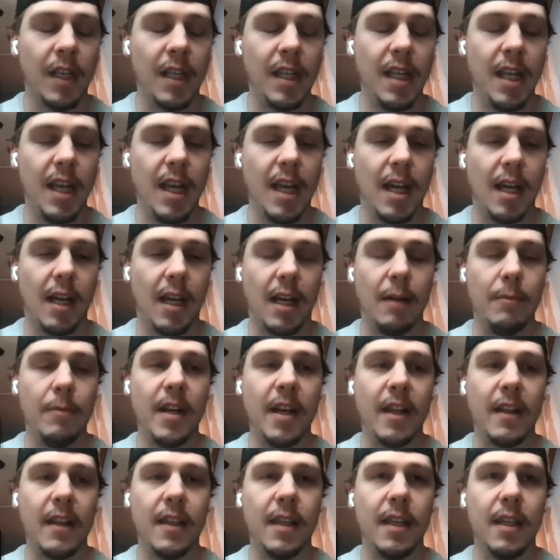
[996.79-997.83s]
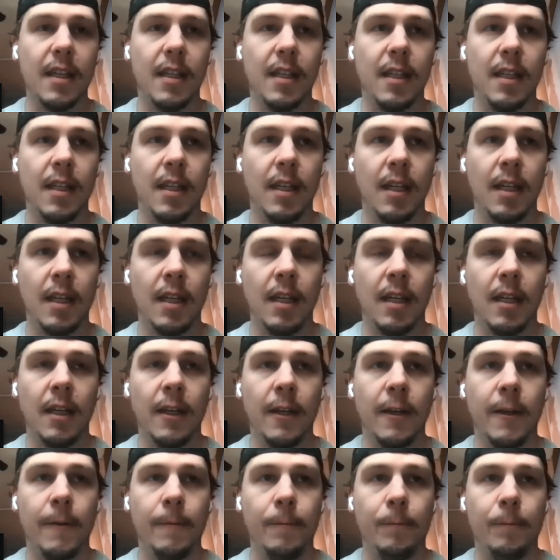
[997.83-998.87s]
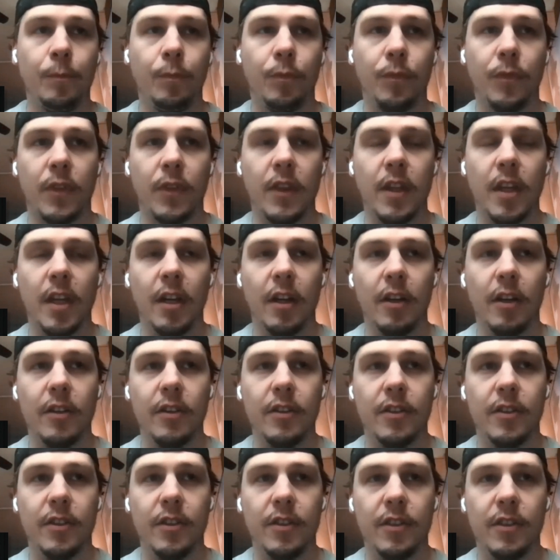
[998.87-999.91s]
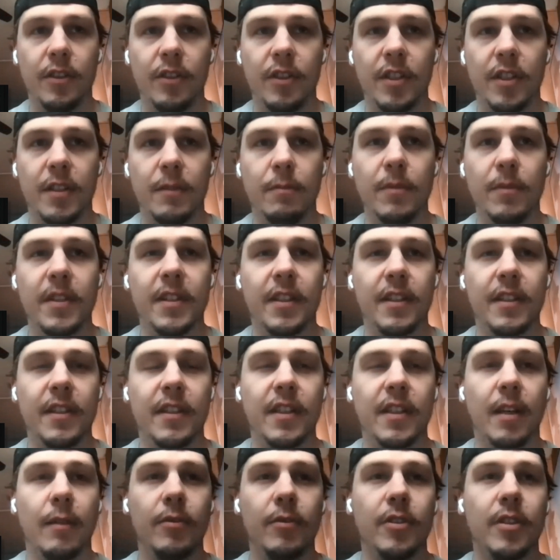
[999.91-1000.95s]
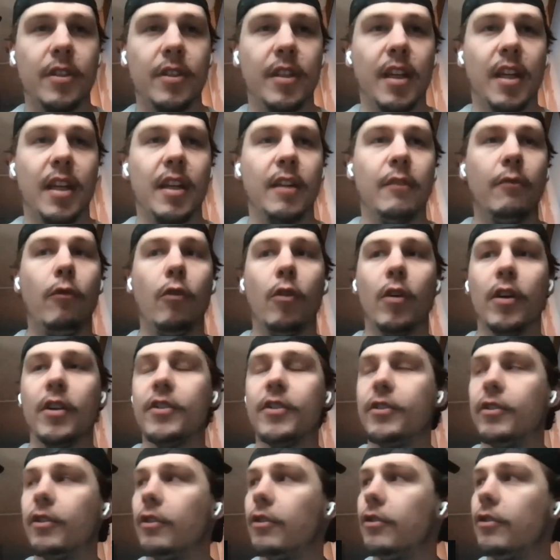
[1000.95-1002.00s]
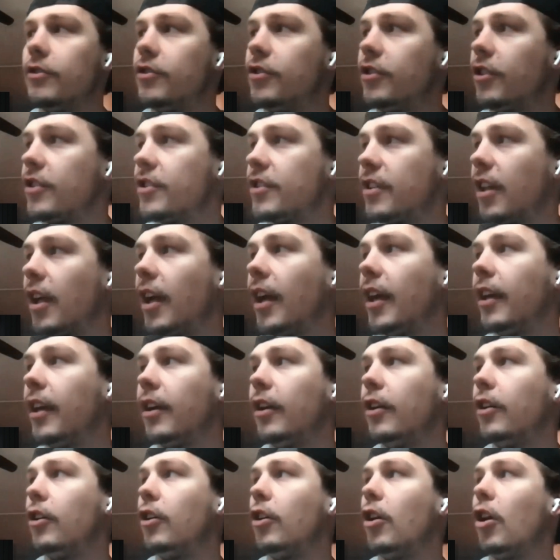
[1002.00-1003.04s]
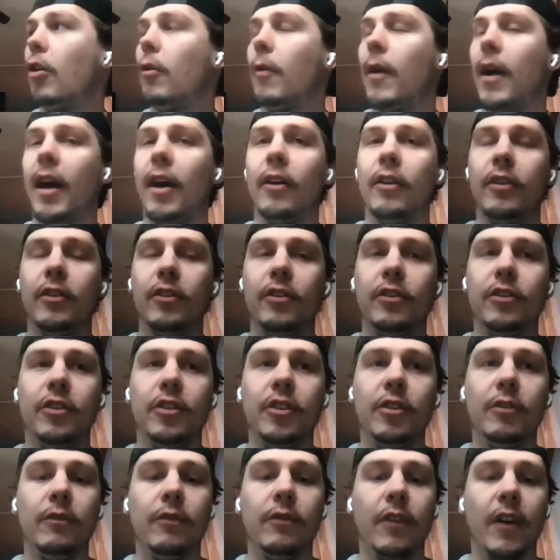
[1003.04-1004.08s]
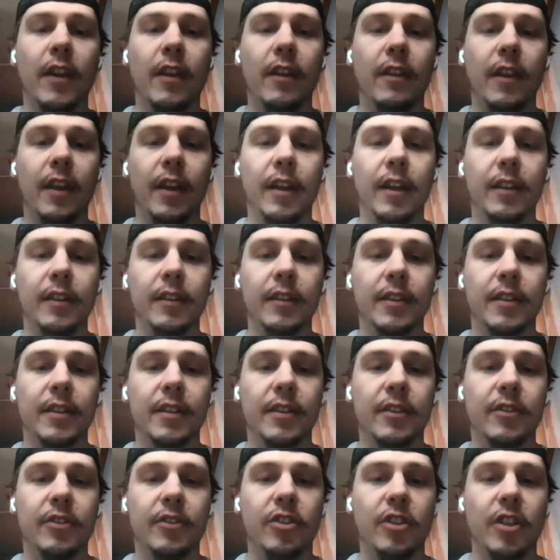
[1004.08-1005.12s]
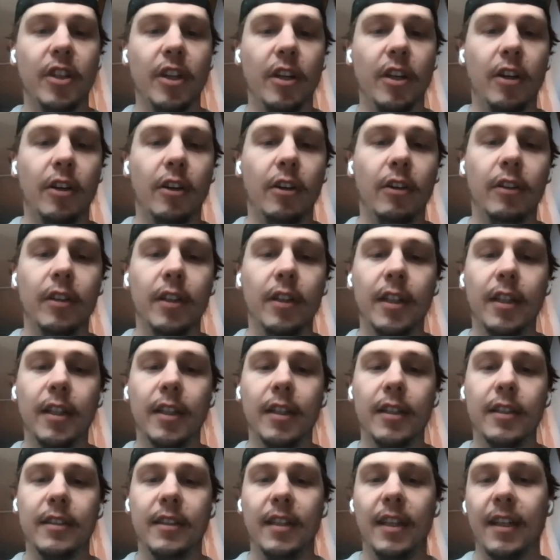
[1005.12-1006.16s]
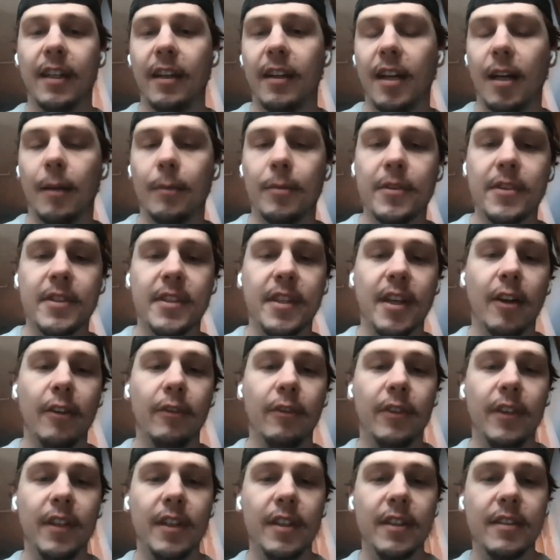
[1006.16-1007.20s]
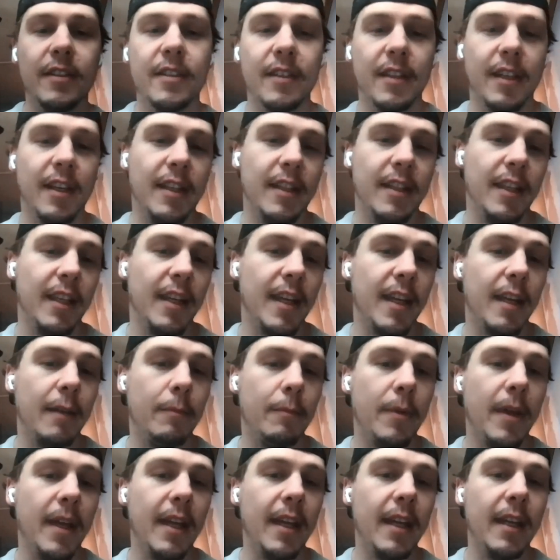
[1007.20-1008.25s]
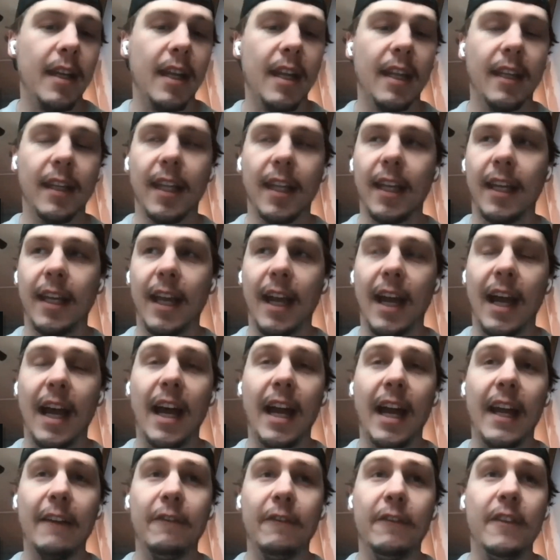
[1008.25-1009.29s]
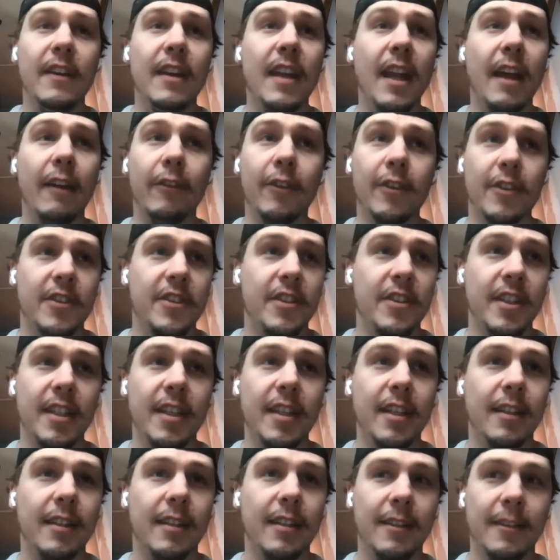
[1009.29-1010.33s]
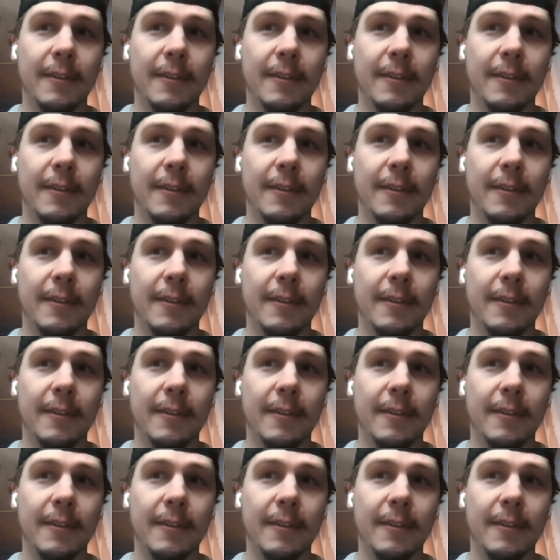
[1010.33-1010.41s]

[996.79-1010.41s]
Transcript: Yeah, I mean, I think there's this misconception that influencers just like go out, do fun things, chill, take a couple selfies, and then get paid. And like, I have never seen,